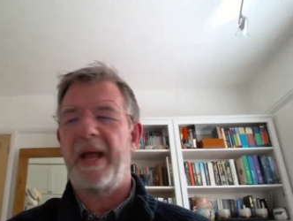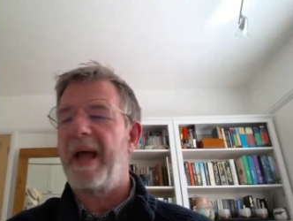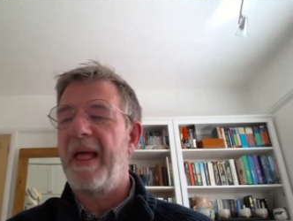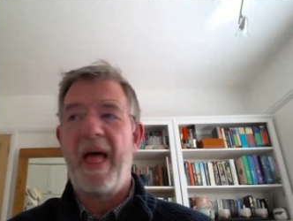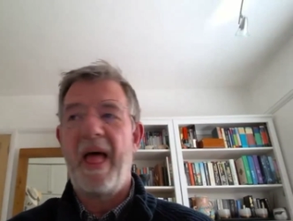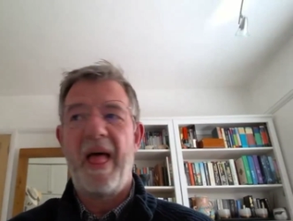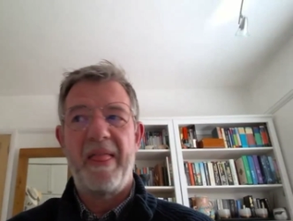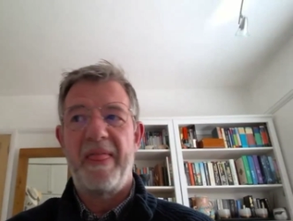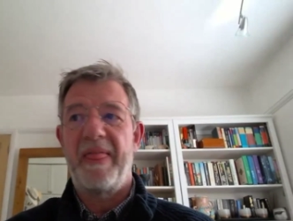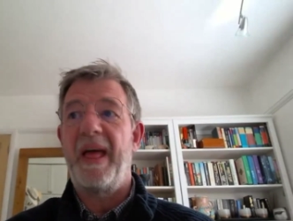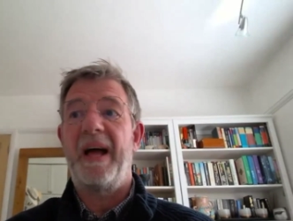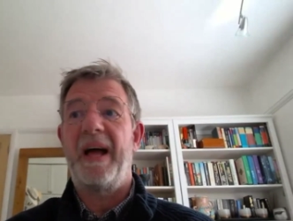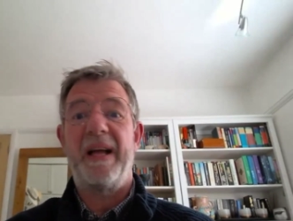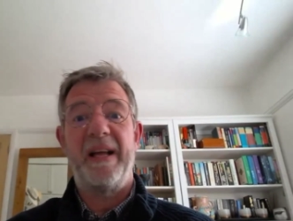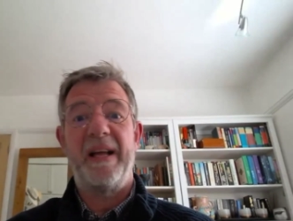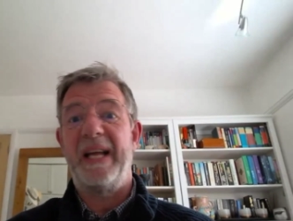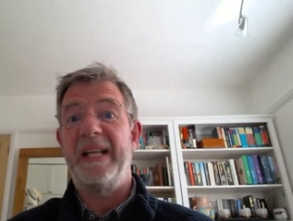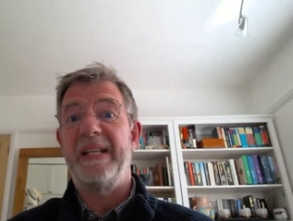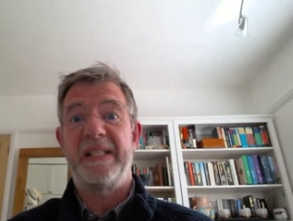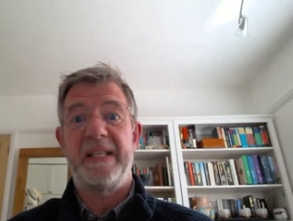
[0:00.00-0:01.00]
That
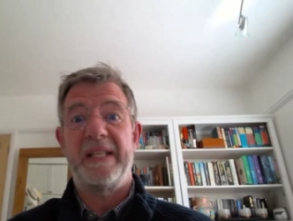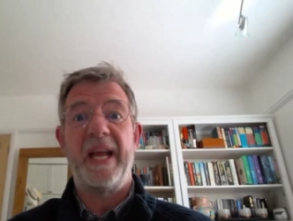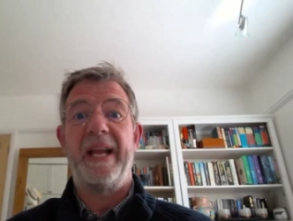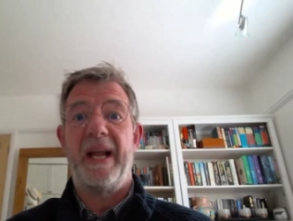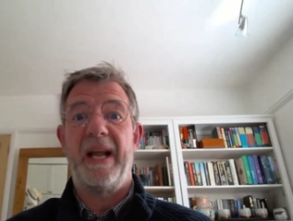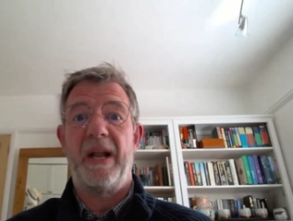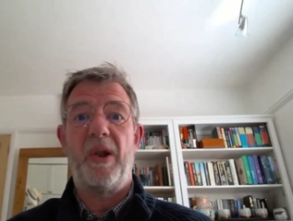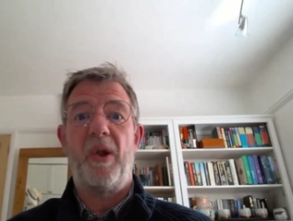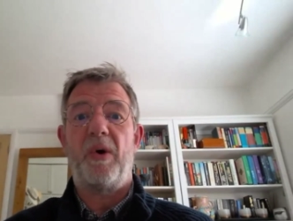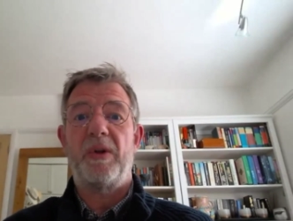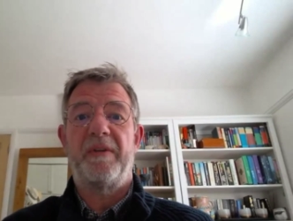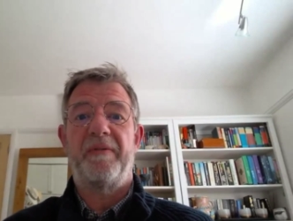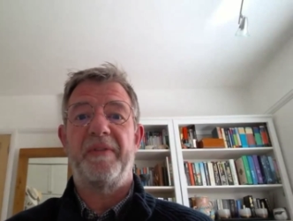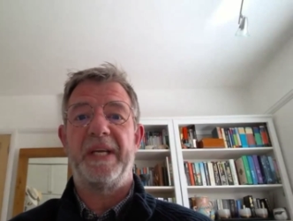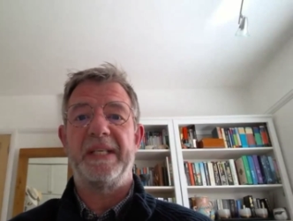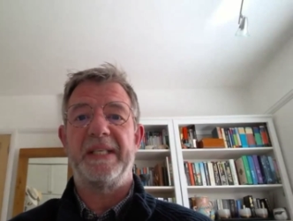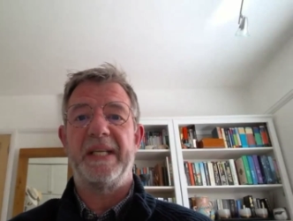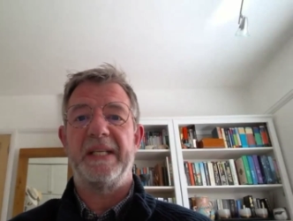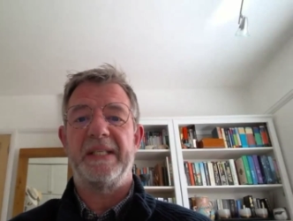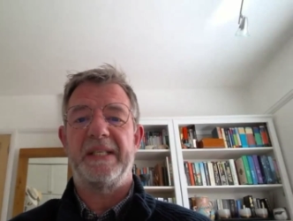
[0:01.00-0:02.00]
in a lot of
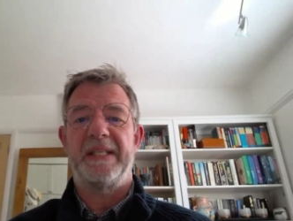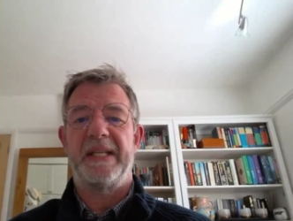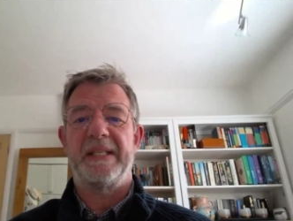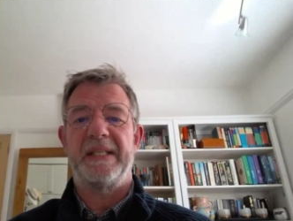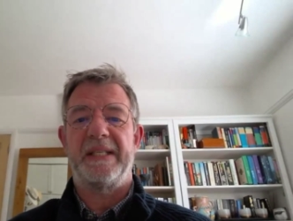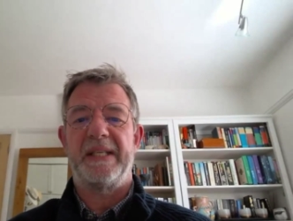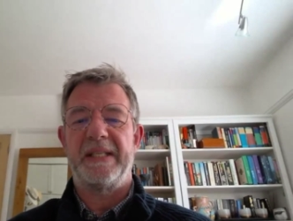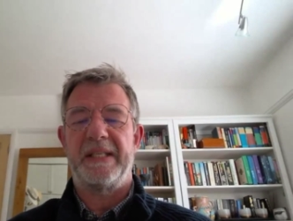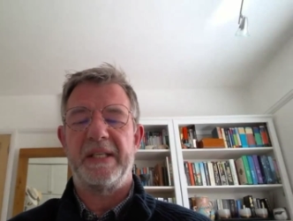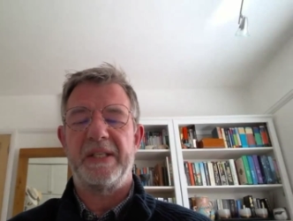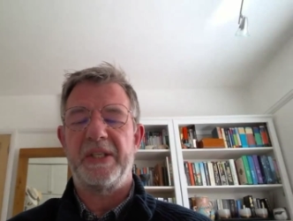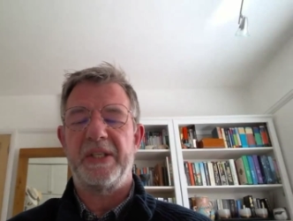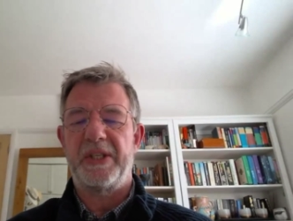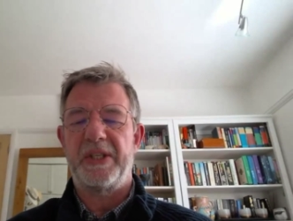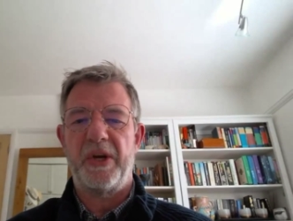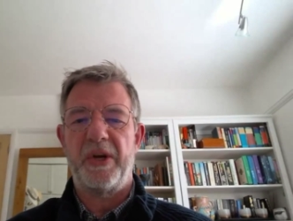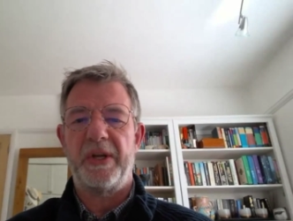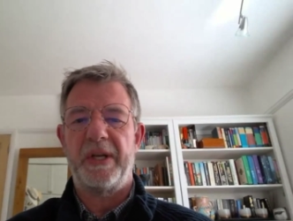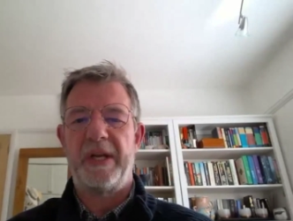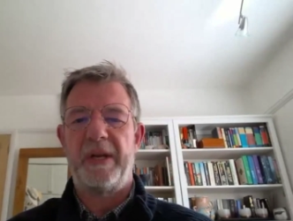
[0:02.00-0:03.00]
these instances, and
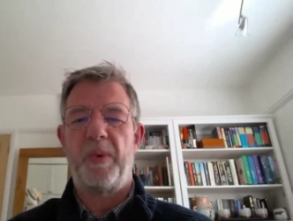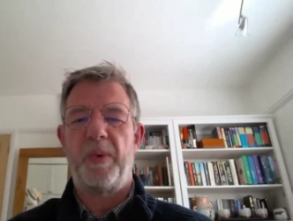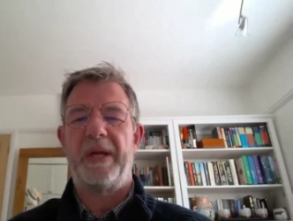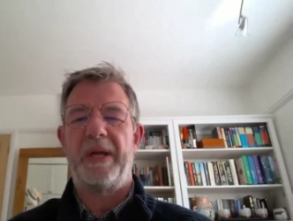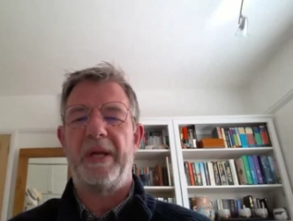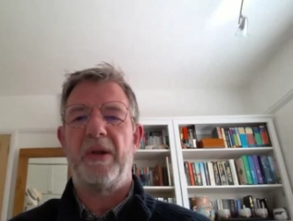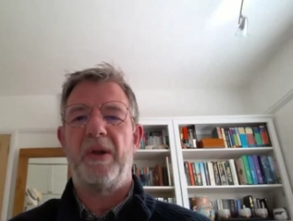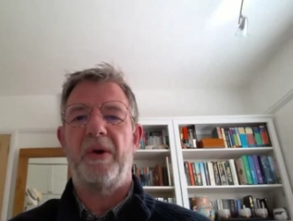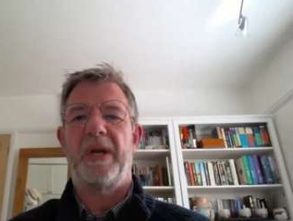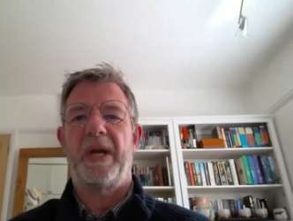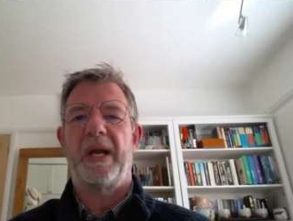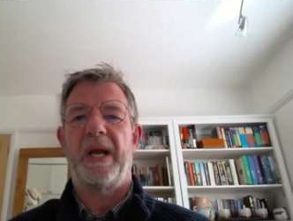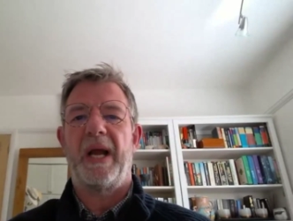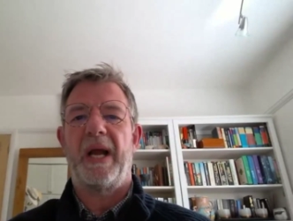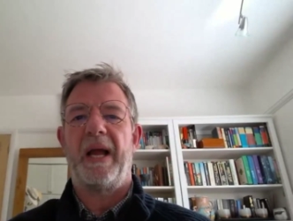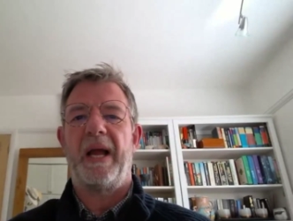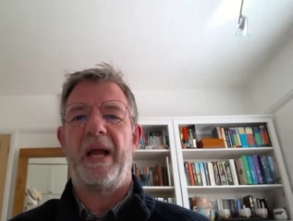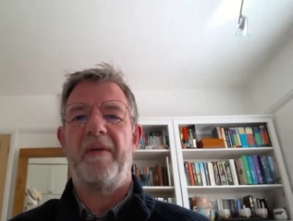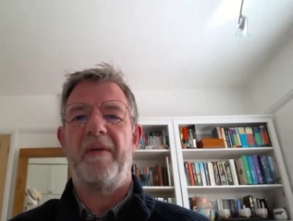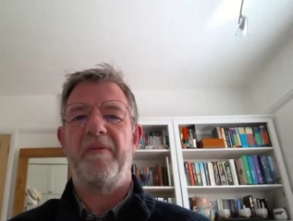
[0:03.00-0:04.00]
certainly where you're looking
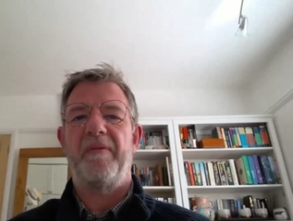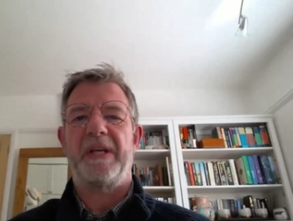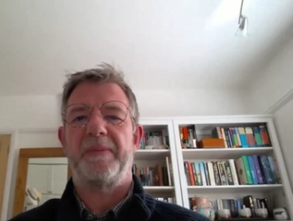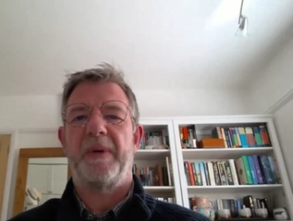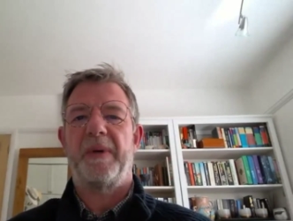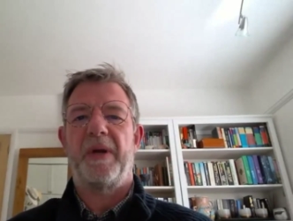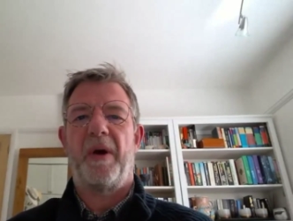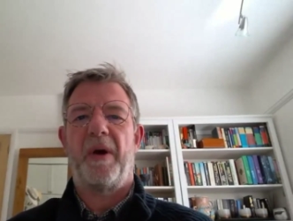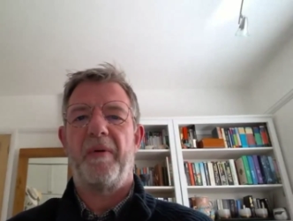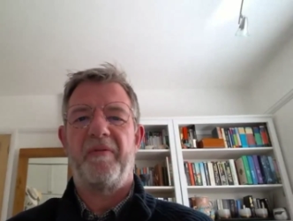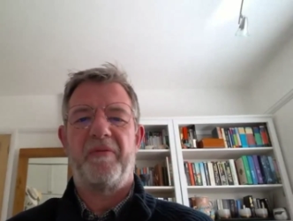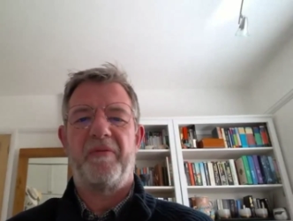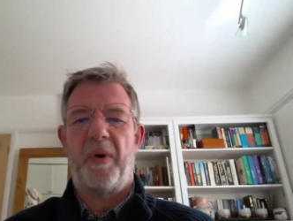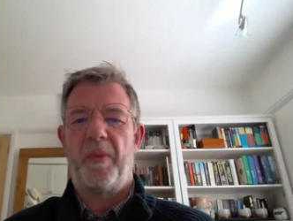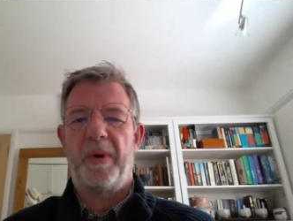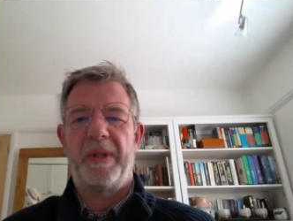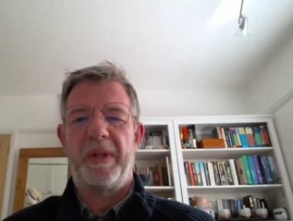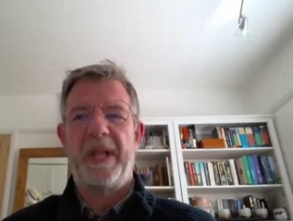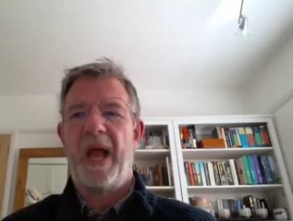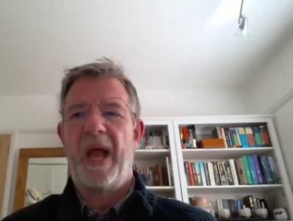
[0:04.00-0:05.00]
at investment going
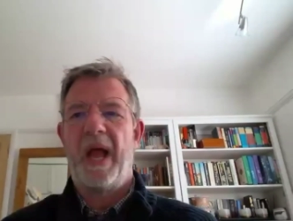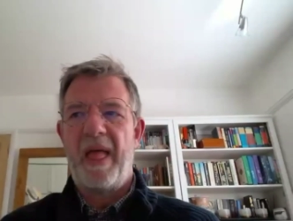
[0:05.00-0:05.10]
forward,